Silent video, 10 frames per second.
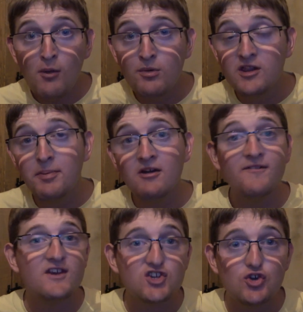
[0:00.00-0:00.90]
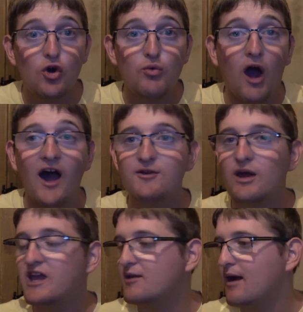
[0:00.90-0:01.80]
But they're building this short ride where
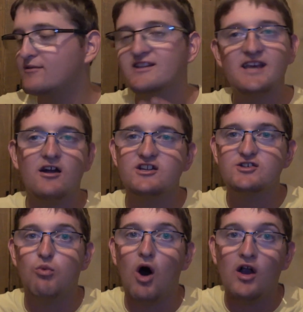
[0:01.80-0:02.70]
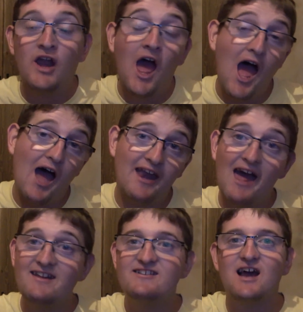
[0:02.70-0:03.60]
you're going to be able to sit on a swan and
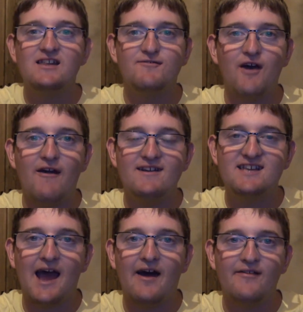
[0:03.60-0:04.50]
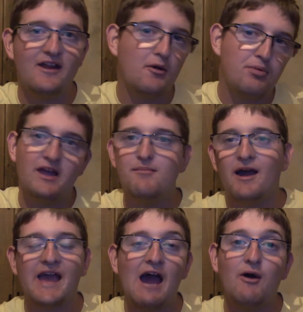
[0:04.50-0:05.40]
head inside the fairy tale and then it'll bring you
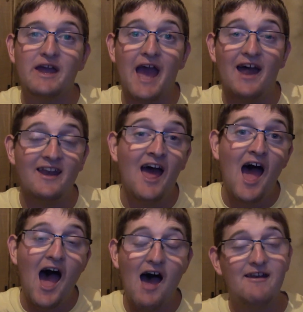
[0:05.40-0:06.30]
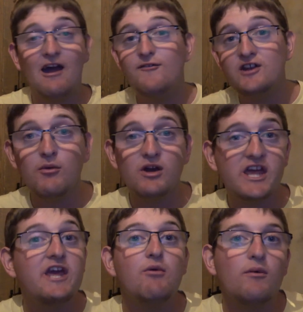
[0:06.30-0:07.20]
back out again. Uh, now, if want to
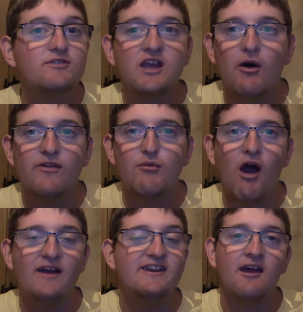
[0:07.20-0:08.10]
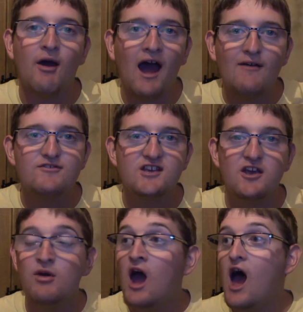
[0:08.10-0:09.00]
queue up to go on the ride, you don't have
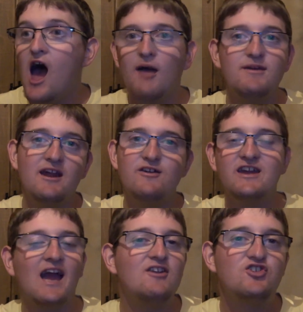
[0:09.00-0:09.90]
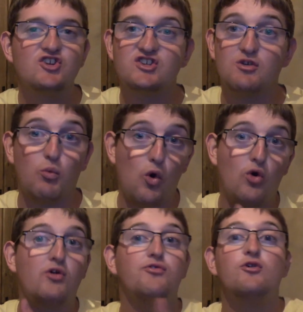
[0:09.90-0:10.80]
to. Um, you know, you can just
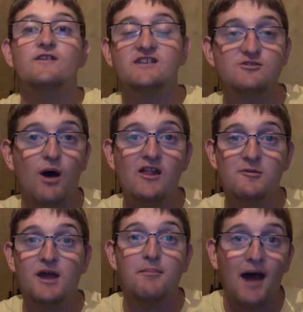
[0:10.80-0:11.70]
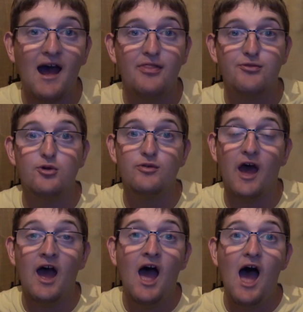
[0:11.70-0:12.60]
walk through this as well. There'll be a path through
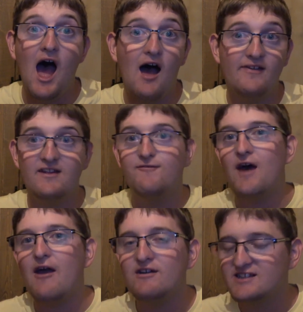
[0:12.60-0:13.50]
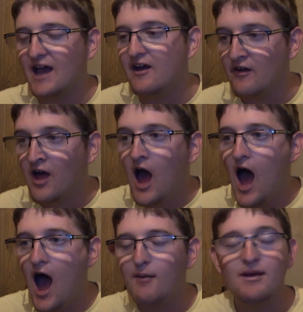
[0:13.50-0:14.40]
the, uh, the fairy tale.
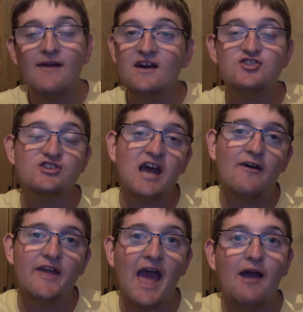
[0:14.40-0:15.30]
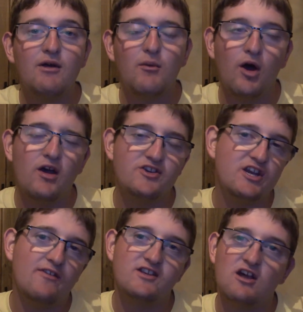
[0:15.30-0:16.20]
Um, but yeah, that's just how the area works. You
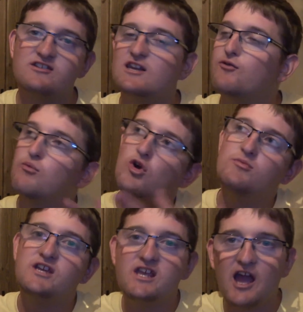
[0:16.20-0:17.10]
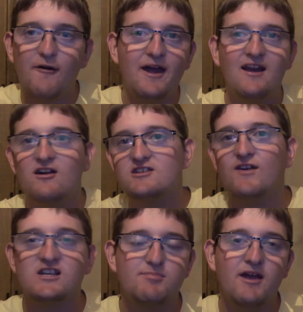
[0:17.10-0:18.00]
know, there's lots of different rooms you can go in, lots of
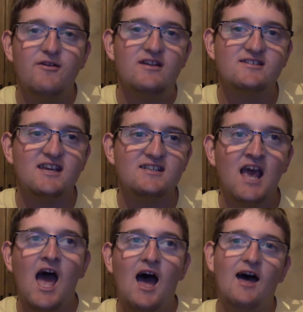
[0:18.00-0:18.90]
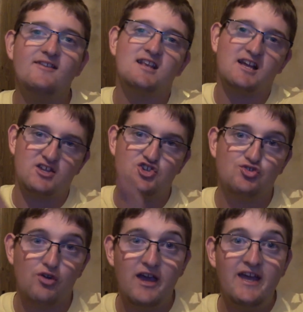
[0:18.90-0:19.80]
experiences. Uh, there's like a
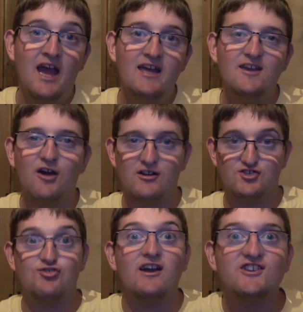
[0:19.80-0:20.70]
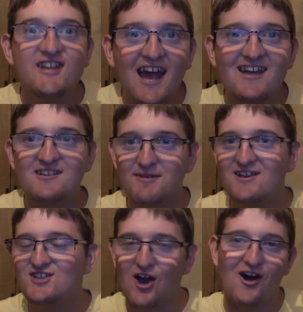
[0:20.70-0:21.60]
tree. You've got stretchy neck, as me
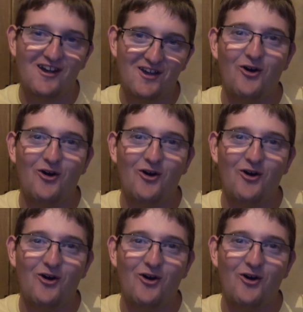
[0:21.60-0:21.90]
and Charlotte